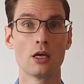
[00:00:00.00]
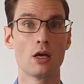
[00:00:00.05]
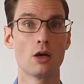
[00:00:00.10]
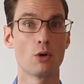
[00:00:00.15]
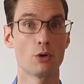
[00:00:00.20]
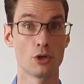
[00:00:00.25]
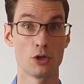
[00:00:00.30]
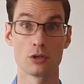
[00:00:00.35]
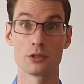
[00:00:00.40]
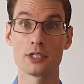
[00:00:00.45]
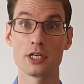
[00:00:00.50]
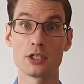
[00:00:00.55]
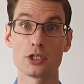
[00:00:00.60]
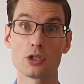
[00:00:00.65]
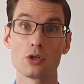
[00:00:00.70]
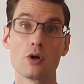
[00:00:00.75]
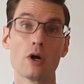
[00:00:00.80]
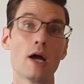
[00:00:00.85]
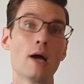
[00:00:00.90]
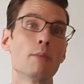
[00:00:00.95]
or your attention
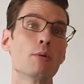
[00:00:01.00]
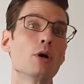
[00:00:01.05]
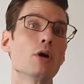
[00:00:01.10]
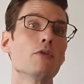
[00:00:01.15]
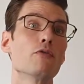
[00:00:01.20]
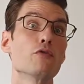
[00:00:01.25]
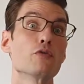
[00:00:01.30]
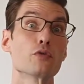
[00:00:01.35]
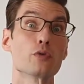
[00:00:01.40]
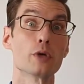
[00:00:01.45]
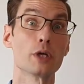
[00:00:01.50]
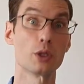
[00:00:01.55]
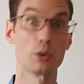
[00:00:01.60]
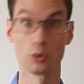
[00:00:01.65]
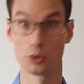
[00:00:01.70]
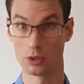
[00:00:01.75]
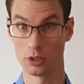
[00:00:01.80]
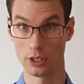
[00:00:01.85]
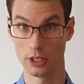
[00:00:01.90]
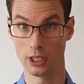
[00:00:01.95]
grabber
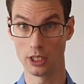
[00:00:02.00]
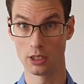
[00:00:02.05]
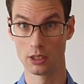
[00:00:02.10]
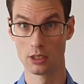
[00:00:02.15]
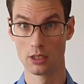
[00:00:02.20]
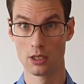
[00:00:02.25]
frequently.